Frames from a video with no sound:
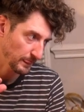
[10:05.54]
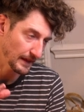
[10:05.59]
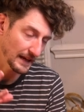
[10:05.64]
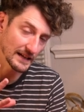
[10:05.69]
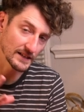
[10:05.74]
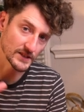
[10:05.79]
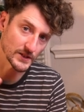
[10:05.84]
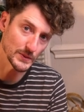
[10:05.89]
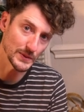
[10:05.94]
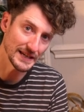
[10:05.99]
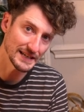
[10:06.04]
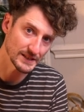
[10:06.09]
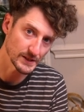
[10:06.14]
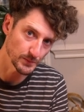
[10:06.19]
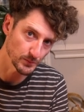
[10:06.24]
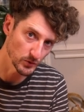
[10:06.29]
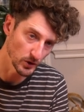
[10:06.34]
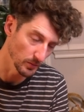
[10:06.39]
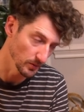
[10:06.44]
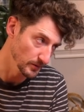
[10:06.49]
And so here's the
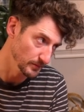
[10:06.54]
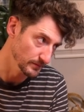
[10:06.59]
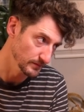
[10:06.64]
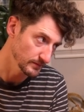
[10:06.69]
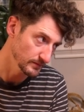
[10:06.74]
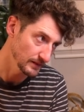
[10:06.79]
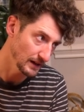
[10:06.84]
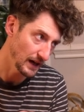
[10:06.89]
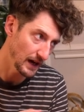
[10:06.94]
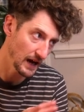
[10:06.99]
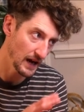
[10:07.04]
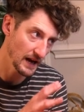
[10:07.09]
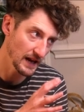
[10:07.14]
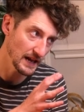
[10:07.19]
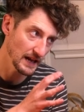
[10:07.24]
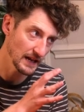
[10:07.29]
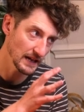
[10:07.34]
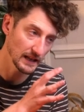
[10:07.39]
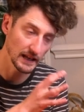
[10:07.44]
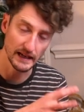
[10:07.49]
problem.
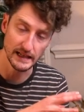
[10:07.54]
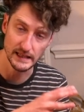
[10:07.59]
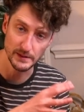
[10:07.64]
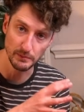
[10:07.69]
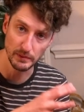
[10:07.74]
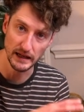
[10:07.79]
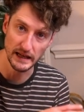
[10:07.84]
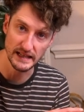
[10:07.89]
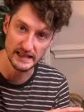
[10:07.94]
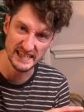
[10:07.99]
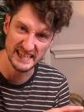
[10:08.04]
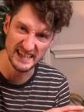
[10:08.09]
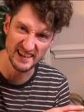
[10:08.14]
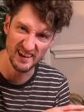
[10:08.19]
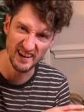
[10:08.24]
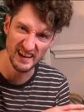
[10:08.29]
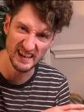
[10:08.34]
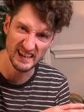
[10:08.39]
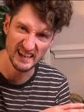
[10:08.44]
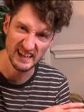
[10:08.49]
I like to play
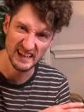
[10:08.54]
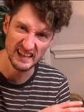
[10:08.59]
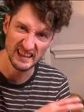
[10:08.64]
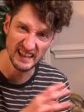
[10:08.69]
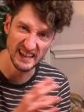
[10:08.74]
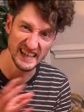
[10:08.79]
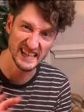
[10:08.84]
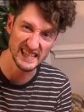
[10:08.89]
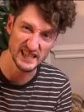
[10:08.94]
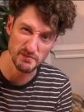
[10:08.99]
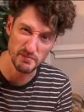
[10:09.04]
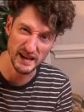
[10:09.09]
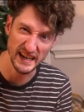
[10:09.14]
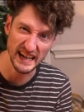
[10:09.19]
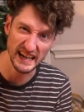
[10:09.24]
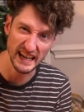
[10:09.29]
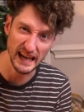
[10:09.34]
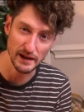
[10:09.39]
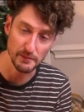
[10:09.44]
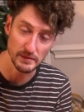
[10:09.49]
TI like it's a
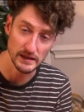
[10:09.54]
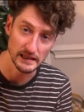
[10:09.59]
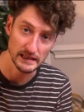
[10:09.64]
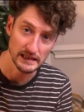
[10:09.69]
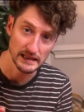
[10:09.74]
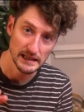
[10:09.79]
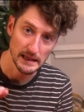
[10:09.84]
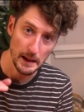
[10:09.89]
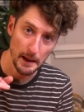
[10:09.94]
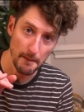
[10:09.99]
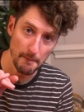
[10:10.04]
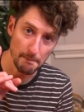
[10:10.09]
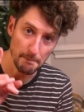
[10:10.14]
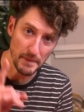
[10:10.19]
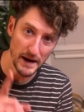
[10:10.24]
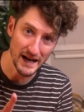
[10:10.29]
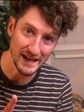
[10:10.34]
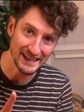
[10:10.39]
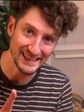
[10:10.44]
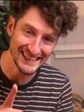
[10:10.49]
mega game,
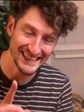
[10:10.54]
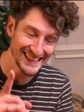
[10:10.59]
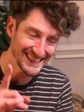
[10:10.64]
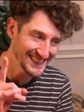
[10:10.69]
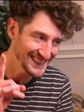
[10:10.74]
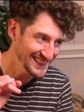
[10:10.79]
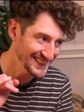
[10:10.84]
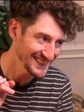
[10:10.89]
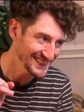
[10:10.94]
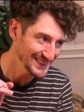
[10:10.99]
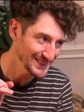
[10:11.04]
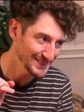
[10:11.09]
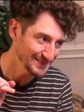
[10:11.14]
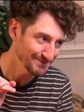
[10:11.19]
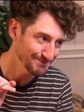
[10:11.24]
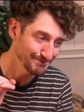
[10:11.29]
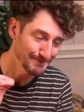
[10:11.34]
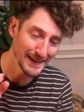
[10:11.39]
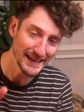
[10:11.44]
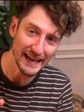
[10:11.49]
but
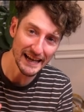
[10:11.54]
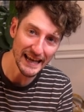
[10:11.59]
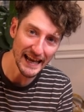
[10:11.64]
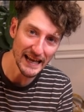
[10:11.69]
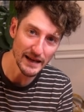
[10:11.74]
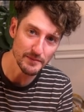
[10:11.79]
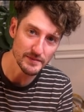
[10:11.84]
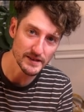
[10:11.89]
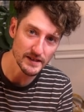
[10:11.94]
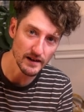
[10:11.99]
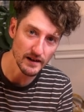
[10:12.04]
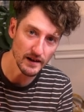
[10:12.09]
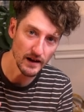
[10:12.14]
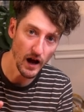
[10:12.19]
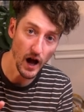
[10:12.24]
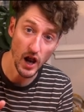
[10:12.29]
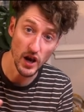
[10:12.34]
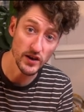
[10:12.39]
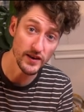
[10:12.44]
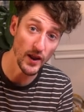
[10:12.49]
mega games are
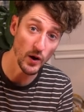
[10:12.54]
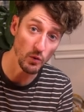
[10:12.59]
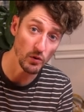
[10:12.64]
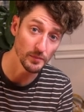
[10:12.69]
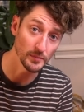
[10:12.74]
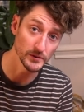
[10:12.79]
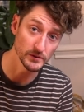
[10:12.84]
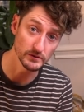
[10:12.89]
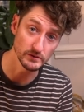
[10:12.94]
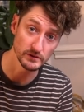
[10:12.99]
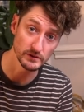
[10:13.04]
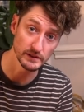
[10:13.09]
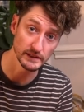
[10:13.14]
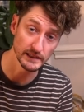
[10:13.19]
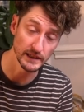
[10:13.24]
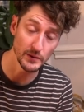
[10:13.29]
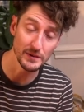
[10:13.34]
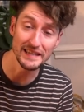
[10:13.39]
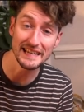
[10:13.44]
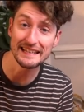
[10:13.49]
unknowable. You
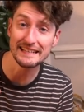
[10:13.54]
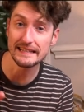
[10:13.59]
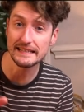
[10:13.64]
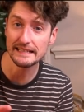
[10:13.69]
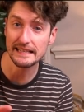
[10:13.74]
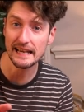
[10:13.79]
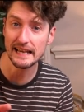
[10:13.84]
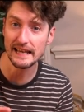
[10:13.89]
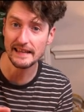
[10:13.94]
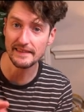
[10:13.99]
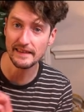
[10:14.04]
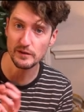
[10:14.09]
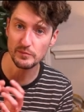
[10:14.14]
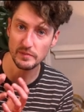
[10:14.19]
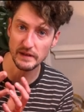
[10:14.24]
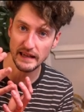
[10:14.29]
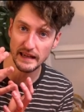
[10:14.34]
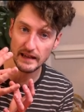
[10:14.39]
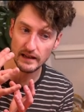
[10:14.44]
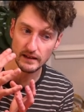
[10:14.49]
know, at the end of the day, they're
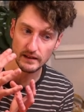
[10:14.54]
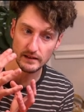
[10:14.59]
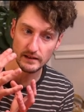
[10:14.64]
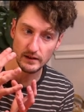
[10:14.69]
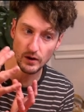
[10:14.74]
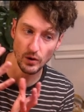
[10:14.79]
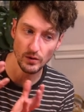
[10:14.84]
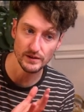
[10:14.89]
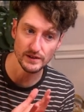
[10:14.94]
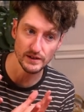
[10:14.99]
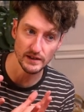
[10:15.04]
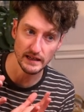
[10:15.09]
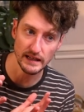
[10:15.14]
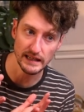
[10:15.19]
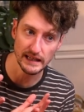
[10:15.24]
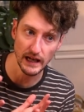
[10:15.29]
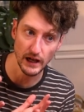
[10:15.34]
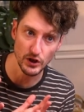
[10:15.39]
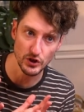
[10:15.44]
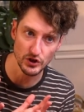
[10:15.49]
being constantly
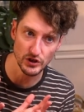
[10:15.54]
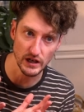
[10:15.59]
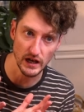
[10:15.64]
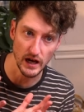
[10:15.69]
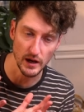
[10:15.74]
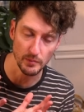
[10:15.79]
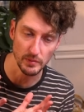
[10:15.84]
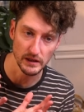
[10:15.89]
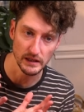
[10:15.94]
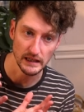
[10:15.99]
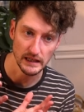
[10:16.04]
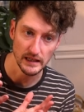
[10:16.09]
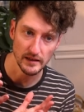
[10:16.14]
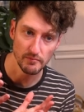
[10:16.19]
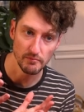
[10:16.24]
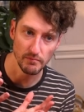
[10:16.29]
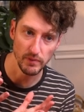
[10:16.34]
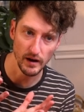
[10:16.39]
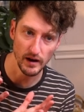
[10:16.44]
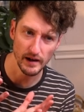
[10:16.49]
conjured up
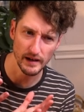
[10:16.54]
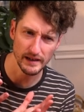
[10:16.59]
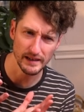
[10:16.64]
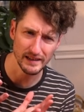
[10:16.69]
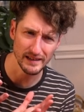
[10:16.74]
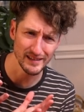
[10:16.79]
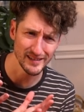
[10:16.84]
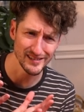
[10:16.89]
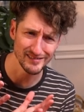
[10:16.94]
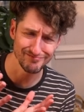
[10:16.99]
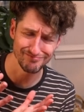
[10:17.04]
by